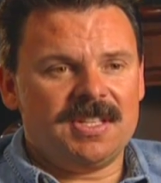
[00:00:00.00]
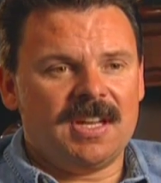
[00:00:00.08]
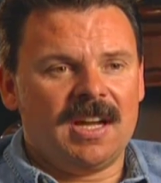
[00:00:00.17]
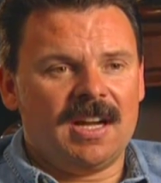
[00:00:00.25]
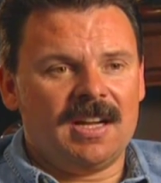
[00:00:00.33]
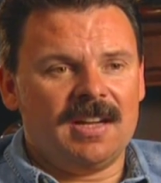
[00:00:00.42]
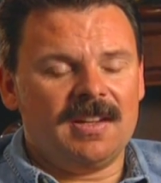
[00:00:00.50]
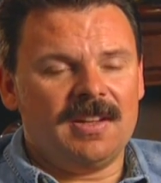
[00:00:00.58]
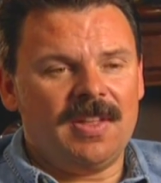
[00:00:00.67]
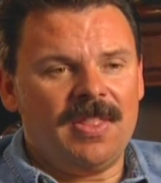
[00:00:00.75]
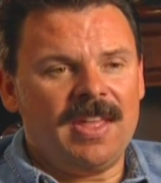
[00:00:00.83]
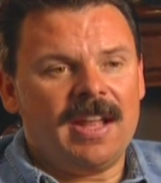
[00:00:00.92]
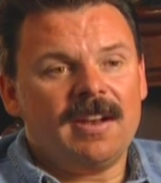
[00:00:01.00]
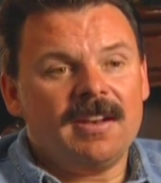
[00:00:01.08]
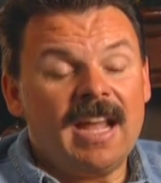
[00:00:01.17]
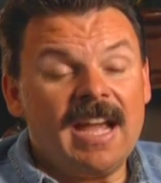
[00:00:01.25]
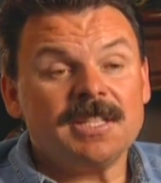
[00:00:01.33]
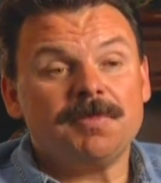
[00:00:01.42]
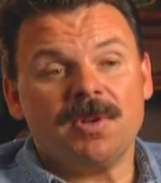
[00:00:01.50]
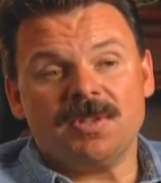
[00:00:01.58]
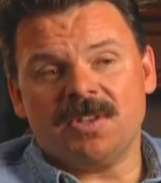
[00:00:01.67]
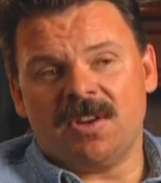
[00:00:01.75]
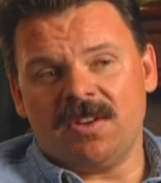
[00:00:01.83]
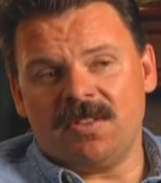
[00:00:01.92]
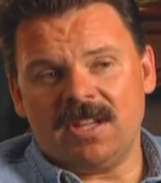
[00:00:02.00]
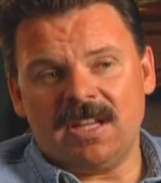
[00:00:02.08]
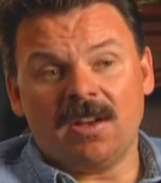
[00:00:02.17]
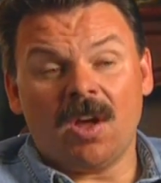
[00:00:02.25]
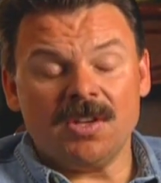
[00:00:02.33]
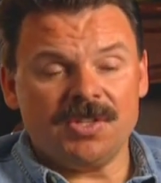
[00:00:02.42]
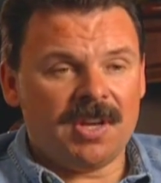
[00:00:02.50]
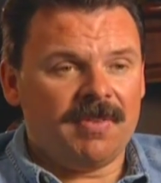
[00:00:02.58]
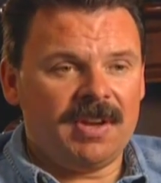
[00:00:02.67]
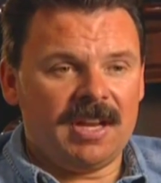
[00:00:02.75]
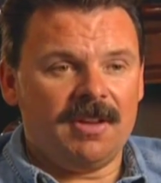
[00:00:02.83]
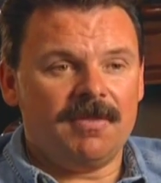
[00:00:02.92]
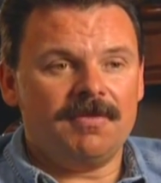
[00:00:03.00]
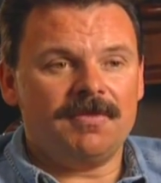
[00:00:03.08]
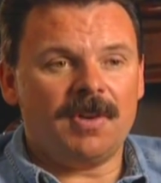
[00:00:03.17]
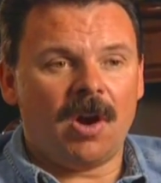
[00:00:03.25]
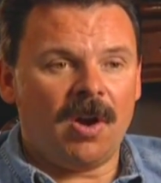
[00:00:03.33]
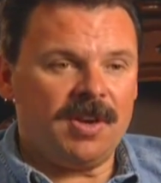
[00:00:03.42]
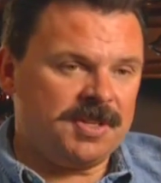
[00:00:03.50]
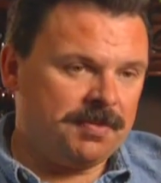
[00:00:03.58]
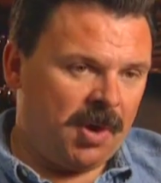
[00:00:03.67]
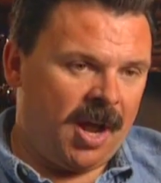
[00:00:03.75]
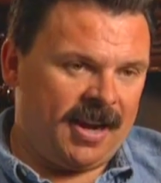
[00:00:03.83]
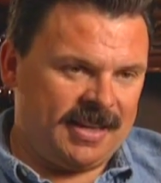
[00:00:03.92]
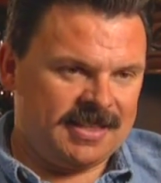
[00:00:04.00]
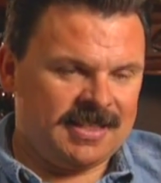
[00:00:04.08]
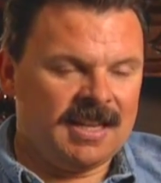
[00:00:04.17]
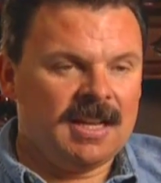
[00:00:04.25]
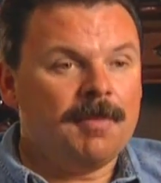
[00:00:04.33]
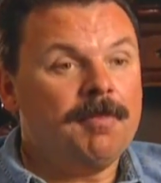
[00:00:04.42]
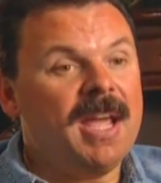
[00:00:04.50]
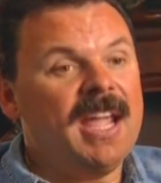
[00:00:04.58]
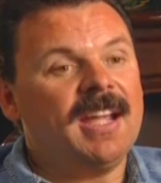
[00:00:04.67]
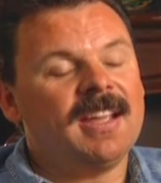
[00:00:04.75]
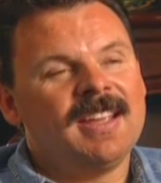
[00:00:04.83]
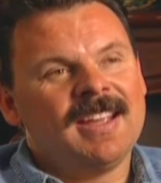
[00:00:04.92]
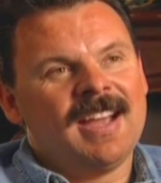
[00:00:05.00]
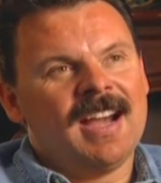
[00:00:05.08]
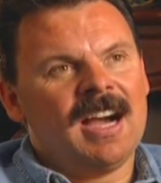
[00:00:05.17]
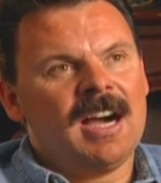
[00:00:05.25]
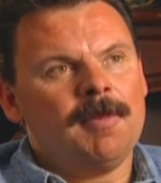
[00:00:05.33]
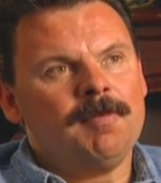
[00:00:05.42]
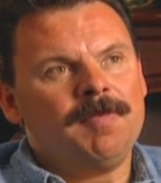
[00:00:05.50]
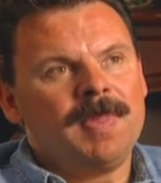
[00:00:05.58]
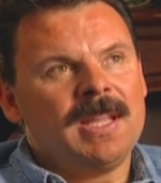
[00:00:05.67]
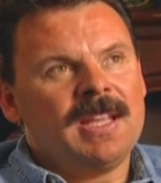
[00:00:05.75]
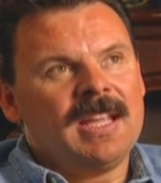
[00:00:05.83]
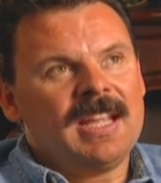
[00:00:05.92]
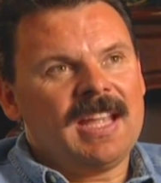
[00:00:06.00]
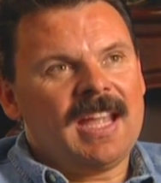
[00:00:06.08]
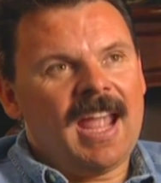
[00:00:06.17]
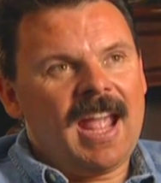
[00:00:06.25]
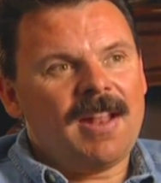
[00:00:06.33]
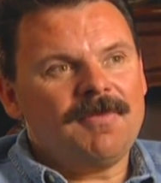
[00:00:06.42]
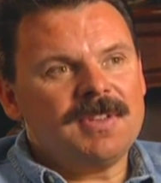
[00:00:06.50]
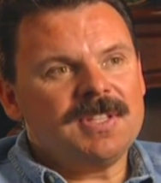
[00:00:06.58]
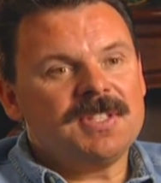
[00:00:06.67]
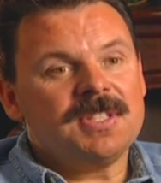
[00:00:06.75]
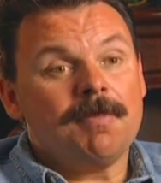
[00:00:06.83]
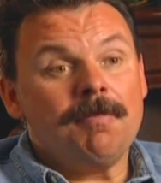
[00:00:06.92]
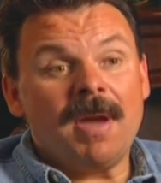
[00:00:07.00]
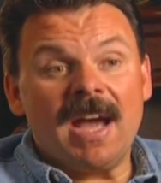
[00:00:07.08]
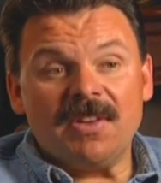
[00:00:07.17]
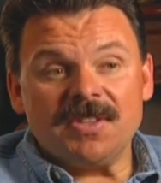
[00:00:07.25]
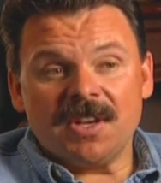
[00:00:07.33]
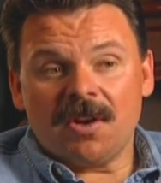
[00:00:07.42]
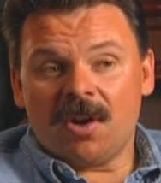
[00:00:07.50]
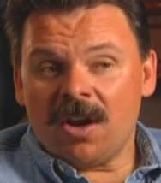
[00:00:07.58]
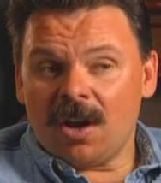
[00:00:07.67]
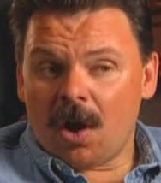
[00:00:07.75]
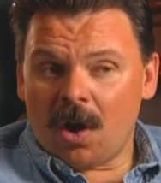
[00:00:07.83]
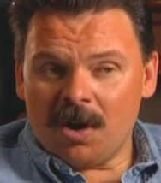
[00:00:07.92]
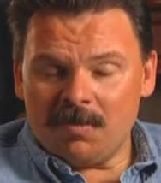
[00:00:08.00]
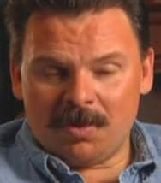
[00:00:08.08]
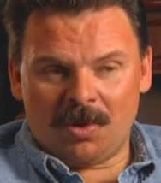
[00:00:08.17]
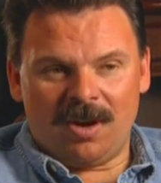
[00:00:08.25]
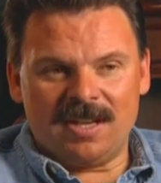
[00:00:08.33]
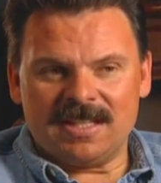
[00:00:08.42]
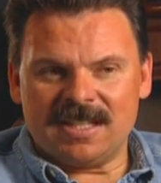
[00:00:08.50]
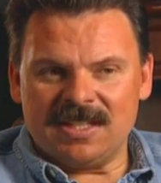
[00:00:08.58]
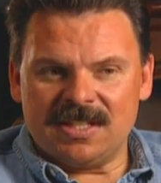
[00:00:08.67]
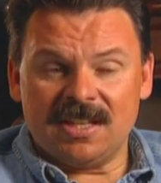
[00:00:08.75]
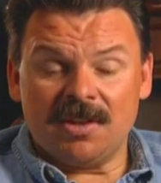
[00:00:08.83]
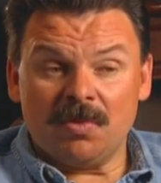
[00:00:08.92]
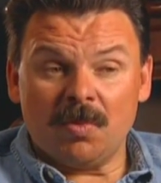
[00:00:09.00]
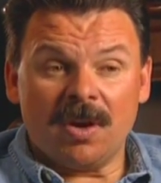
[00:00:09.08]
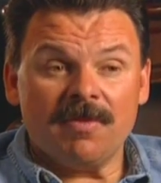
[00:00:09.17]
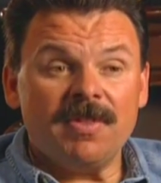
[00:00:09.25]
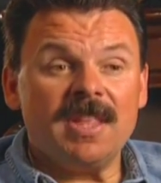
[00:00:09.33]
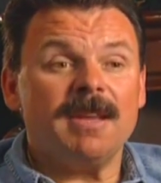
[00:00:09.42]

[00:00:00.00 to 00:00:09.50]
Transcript: that experts on the longevity of artist products make. Canvas mounted on hardboard is considered one of the